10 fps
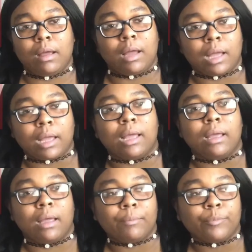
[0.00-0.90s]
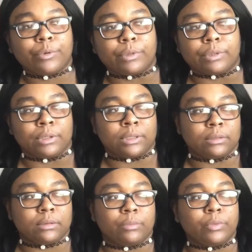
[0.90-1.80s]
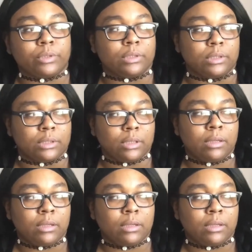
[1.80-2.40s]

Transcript: I, I'm working on it. I'm working on